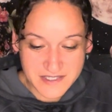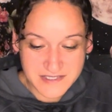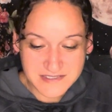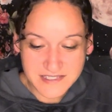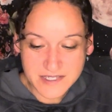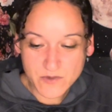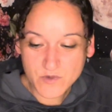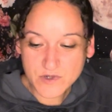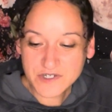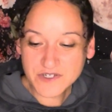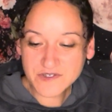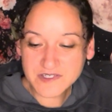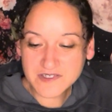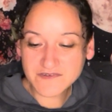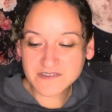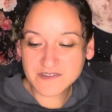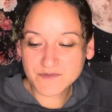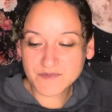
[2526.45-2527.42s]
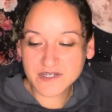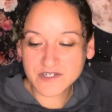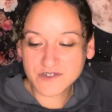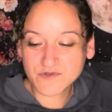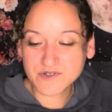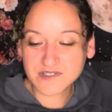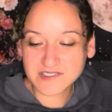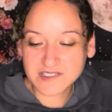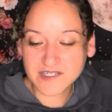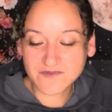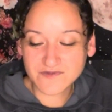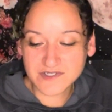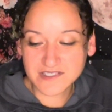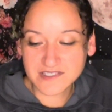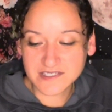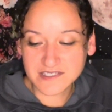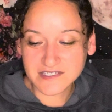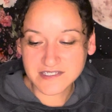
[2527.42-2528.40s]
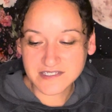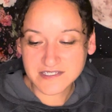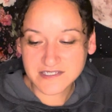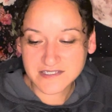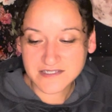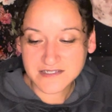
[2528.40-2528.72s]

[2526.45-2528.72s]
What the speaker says: It's like, what do you give somebody who has everything?